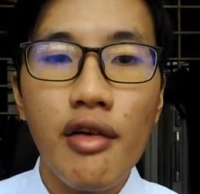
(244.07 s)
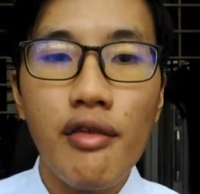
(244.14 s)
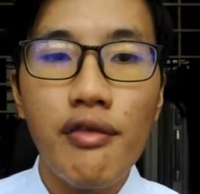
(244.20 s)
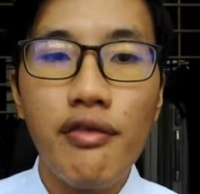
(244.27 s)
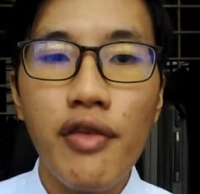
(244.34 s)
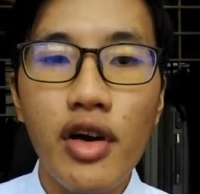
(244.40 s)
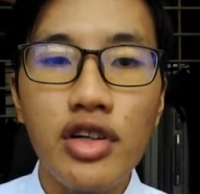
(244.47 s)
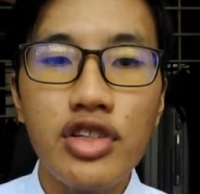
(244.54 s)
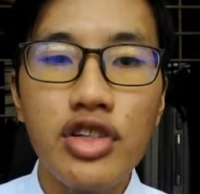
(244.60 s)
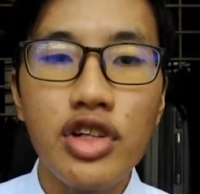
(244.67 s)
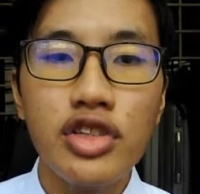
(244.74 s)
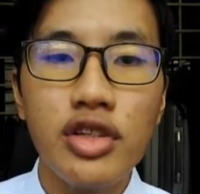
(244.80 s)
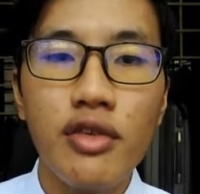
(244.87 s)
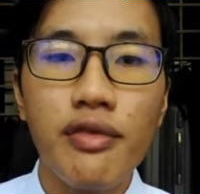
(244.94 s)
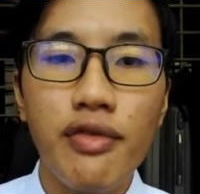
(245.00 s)

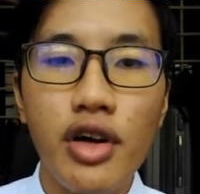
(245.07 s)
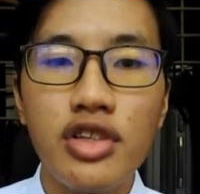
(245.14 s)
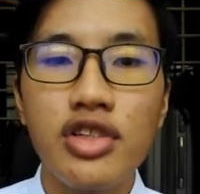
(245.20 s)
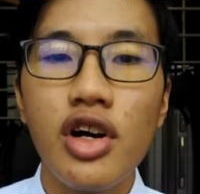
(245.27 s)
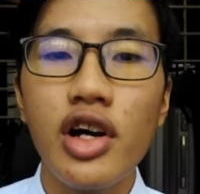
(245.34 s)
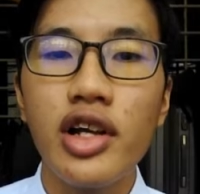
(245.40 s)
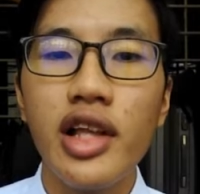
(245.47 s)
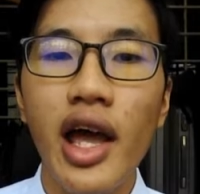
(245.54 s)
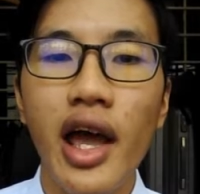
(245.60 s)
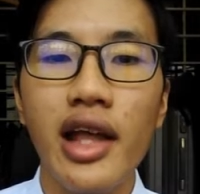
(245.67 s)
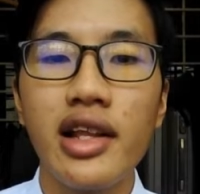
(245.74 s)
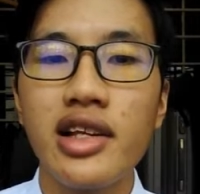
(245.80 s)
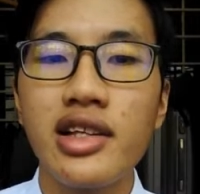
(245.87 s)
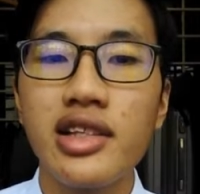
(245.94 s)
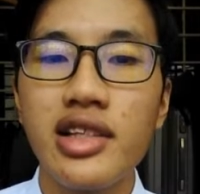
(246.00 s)
Foxconn had
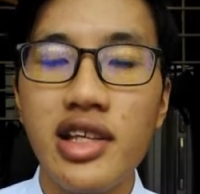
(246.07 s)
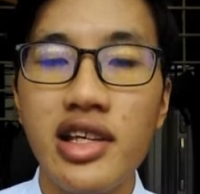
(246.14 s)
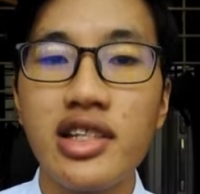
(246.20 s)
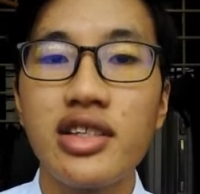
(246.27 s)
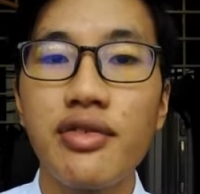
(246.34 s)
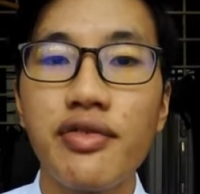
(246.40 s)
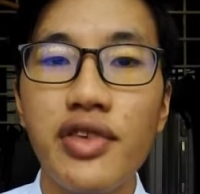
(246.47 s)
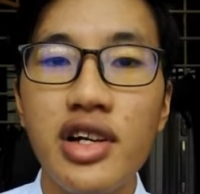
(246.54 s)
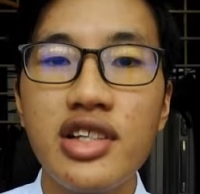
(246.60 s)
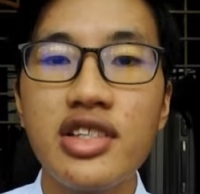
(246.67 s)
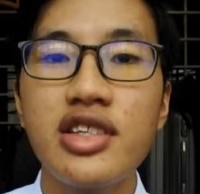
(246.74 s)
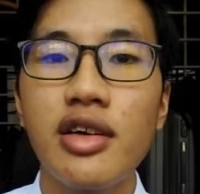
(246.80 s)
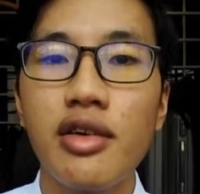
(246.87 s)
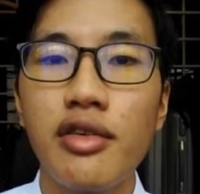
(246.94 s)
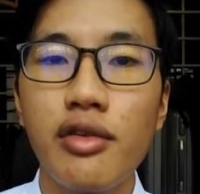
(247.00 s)
its first
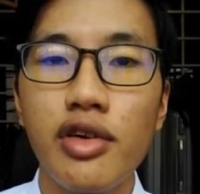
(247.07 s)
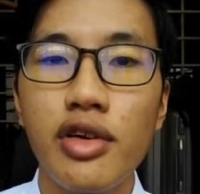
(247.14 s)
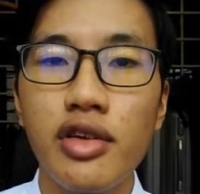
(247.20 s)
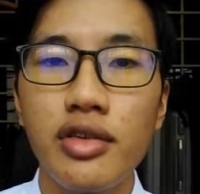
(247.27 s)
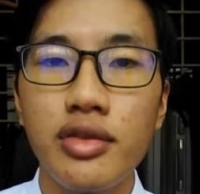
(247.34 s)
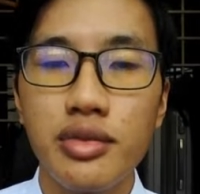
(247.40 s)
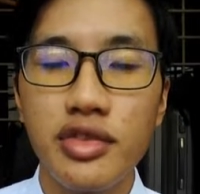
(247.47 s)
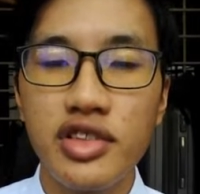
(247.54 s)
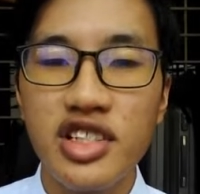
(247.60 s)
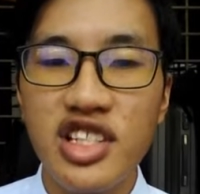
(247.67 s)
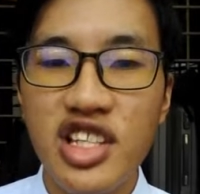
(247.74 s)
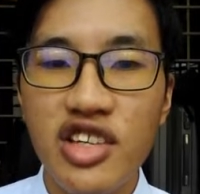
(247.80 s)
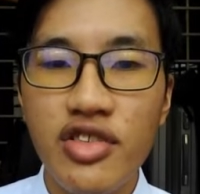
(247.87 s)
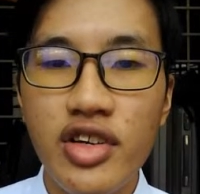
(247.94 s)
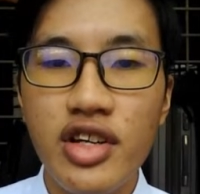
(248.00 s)

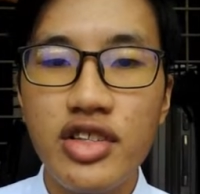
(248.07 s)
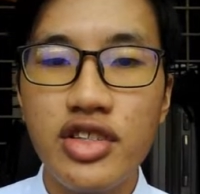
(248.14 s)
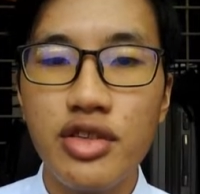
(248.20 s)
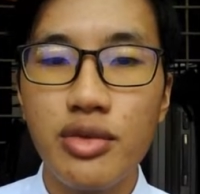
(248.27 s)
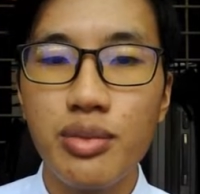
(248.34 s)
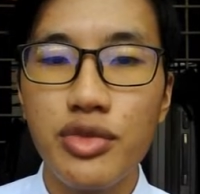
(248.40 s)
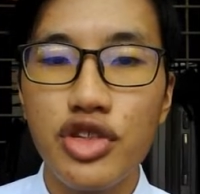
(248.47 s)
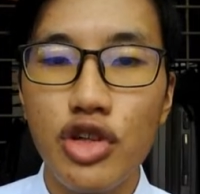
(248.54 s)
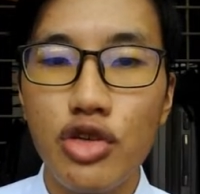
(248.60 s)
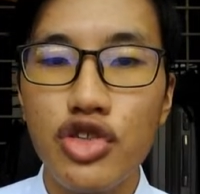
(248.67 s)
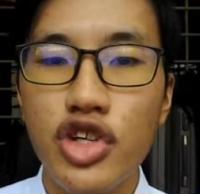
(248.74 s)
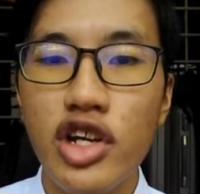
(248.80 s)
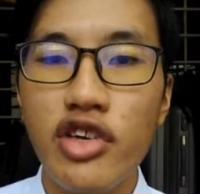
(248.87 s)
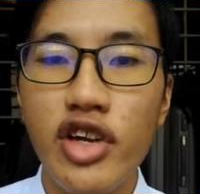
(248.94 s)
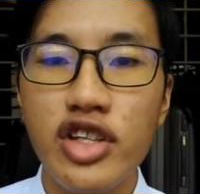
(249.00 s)
serious
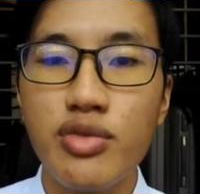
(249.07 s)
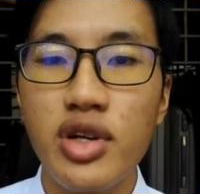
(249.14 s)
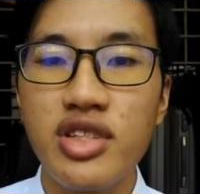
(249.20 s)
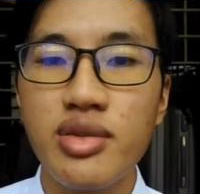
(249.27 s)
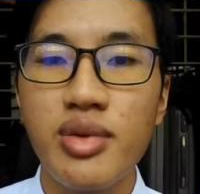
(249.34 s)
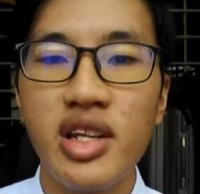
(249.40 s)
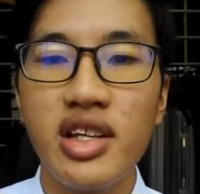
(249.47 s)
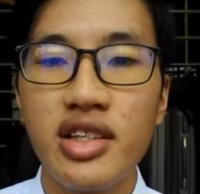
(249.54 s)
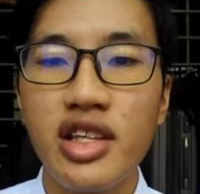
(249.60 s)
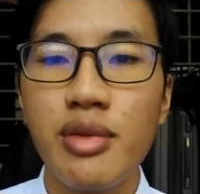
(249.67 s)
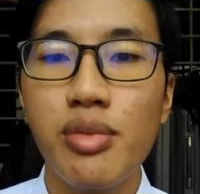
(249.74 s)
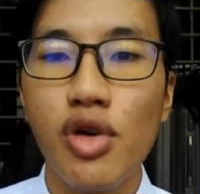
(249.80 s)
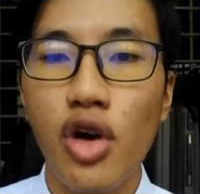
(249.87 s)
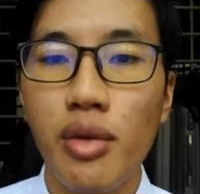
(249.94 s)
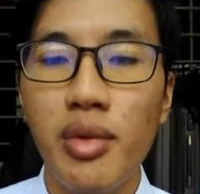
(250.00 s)
social responsibility
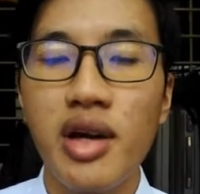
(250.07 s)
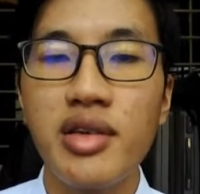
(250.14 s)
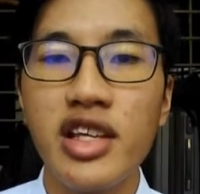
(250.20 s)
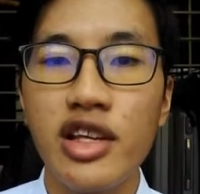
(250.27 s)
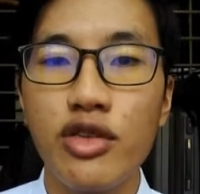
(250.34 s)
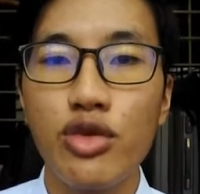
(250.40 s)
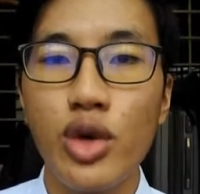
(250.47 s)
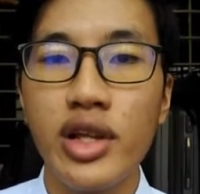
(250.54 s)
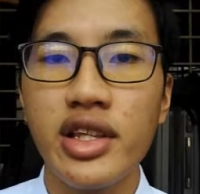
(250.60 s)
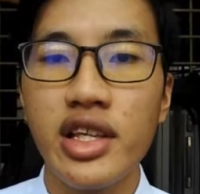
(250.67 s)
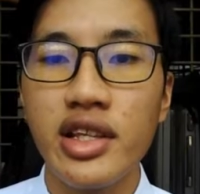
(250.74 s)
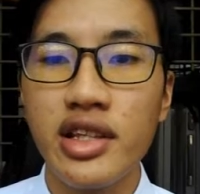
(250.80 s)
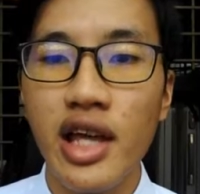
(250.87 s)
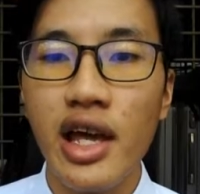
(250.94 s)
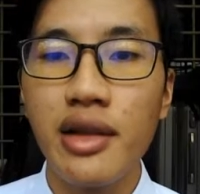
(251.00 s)
problem in
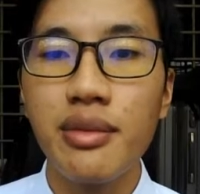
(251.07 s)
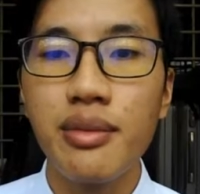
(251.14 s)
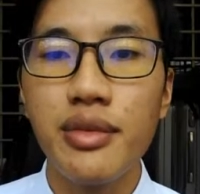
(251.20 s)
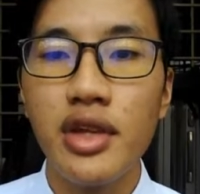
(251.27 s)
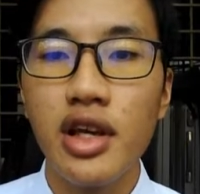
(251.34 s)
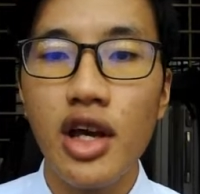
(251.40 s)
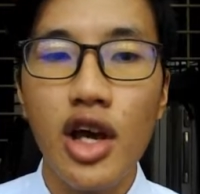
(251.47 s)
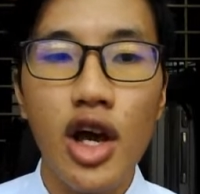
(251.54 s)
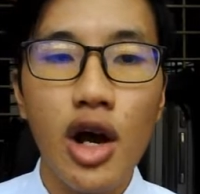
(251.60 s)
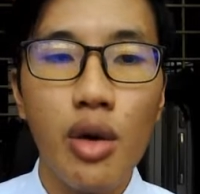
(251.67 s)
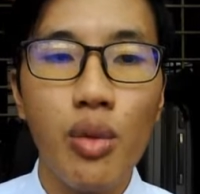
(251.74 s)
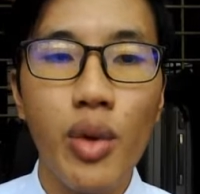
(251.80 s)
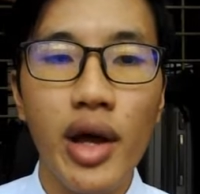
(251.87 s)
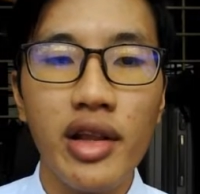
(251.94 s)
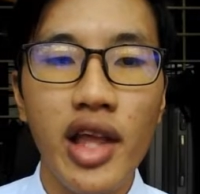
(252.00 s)
2010
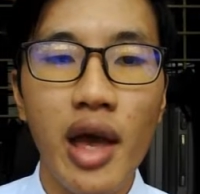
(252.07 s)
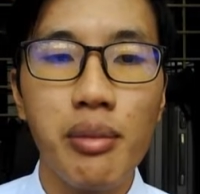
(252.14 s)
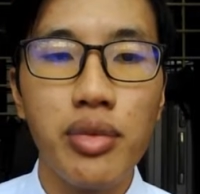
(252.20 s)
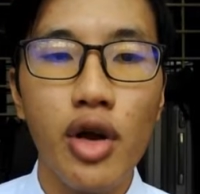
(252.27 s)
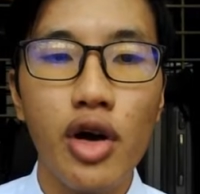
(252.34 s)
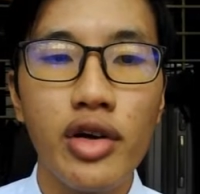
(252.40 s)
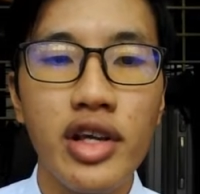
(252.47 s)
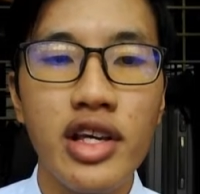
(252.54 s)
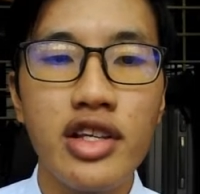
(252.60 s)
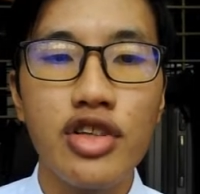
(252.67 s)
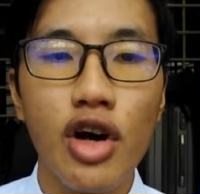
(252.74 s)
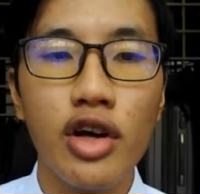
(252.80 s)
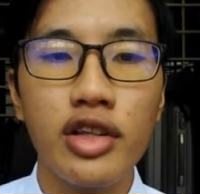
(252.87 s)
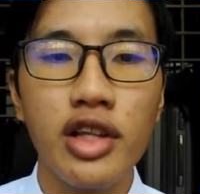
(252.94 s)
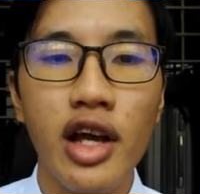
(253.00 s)
when employees
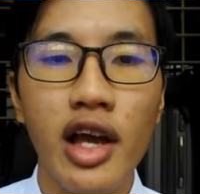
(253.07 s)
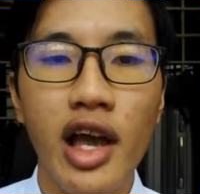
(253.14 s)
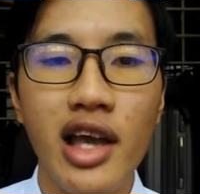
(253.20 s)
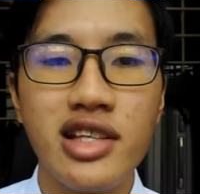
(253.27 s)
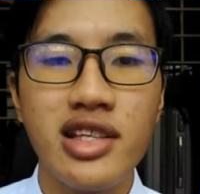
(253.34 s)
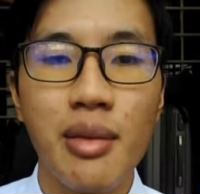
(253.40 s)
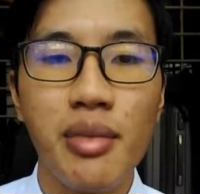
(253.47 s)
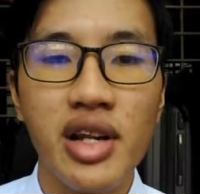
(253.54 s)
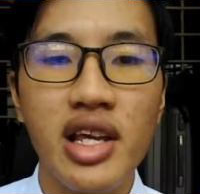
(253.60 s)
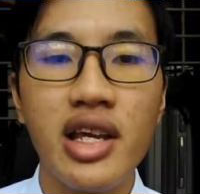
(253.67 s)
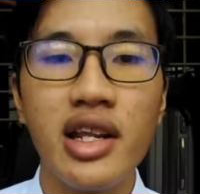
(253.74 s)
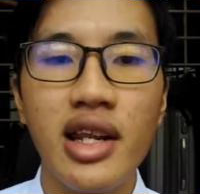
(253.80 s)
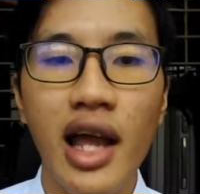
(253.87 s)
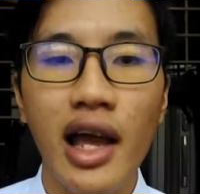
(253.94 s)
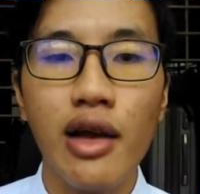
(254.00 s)
on the assembly
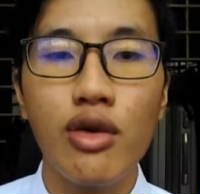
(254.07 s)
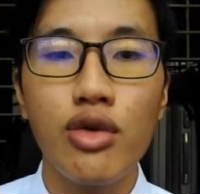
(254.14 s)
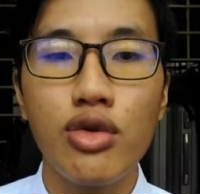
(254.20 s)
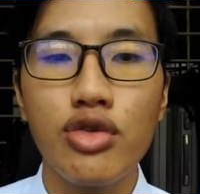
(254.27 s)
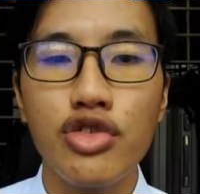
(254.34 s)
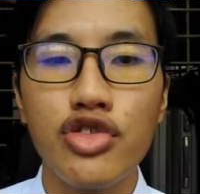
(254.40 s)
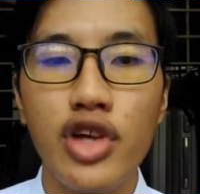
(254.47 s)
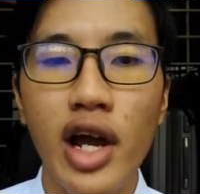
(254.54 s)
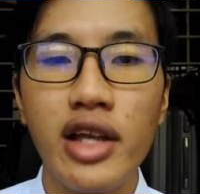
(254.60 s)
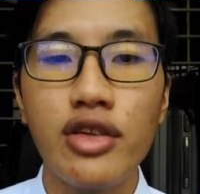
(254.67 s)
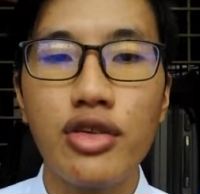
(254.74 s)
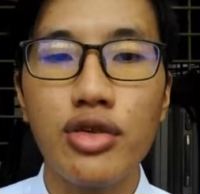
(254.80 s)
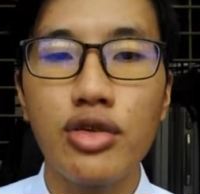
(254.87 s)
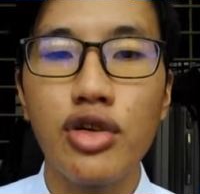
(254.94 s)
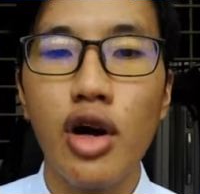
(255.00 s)
line who tried
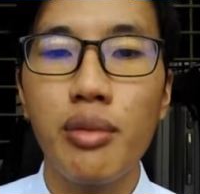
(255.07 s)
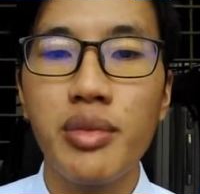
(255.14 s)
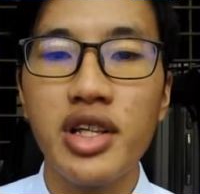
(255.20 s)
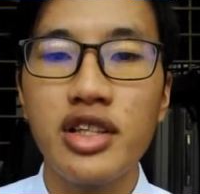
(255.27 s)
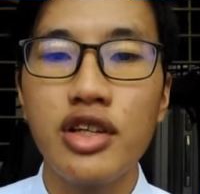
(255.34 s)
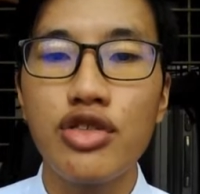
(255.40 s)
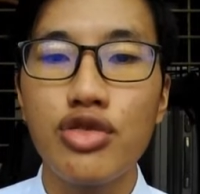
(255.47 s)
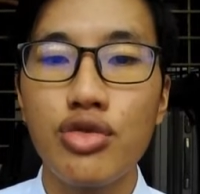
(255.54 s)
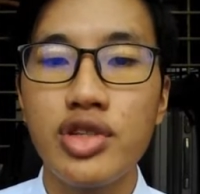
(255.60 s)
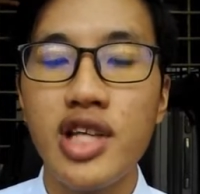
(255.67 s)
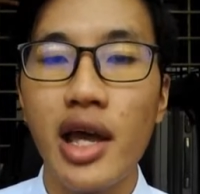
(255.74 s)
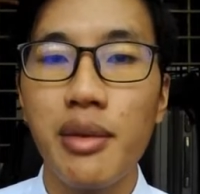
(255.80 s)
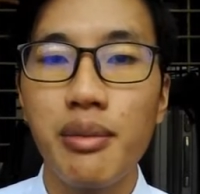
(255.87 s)
to commit suicide.